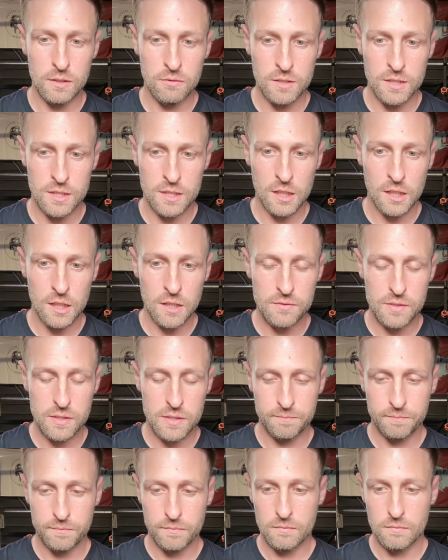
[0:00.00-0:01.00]
the
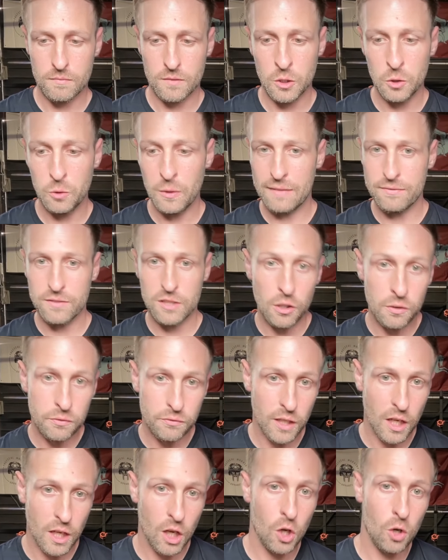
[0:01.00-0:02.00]
reserves, you have to go
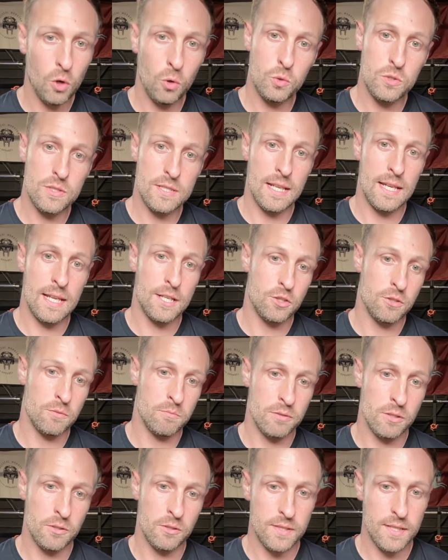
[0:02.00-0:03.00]
through the whole
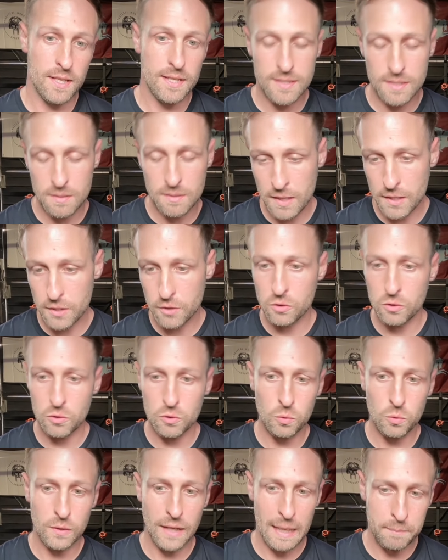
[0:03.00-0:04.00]
selection process, the
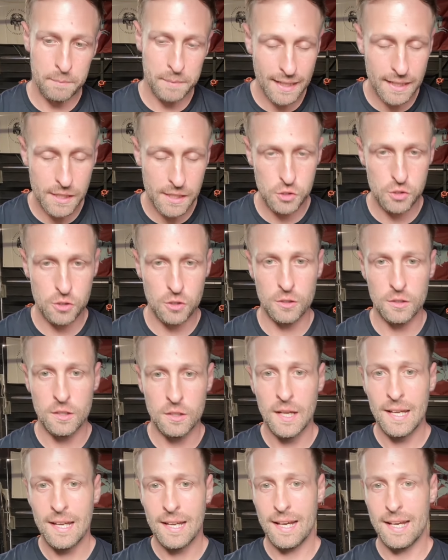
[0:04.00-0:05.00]
medical application,
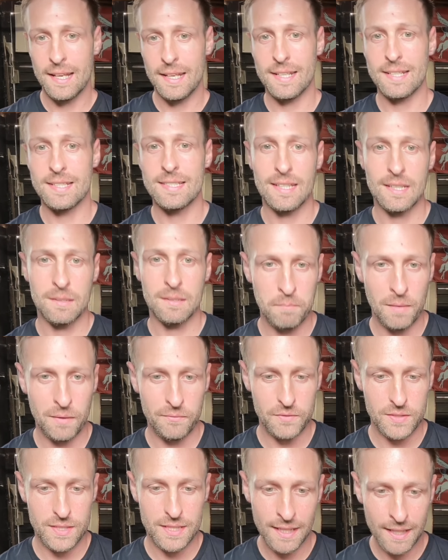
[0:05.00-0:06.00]
and it can take
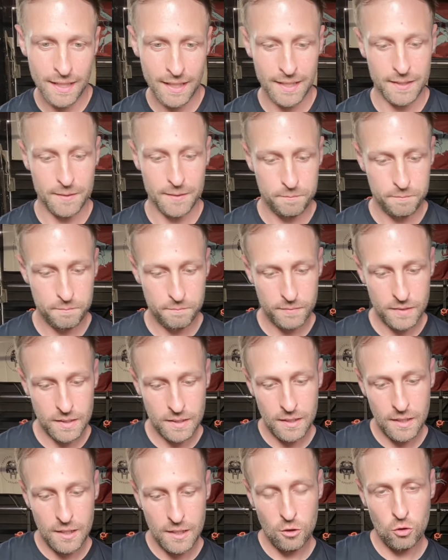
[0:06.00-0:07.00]
months to get in.
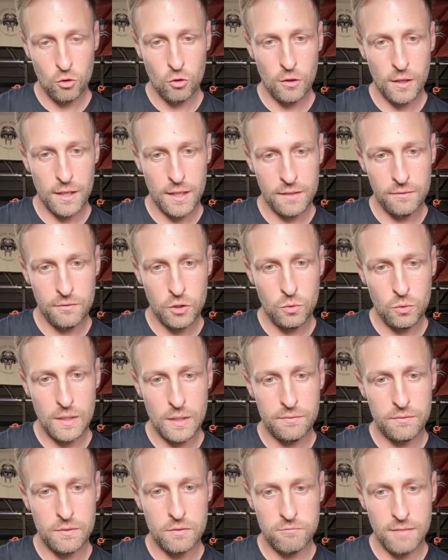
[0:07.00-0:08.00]
If you
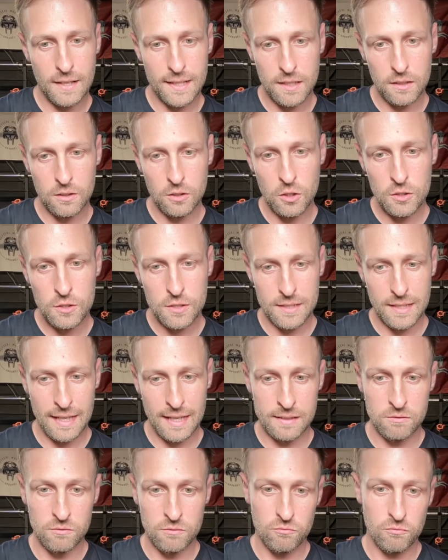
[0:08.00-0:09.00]
leave the regulars
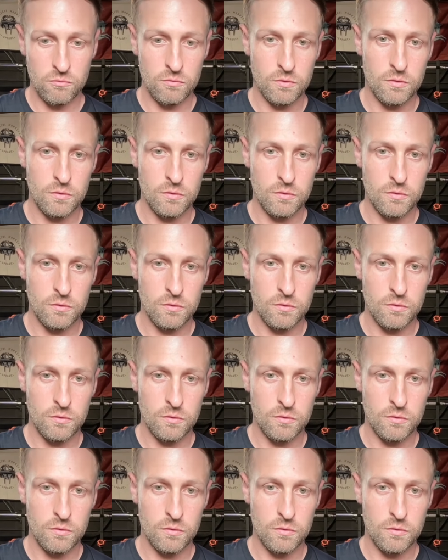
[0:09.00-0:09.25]
and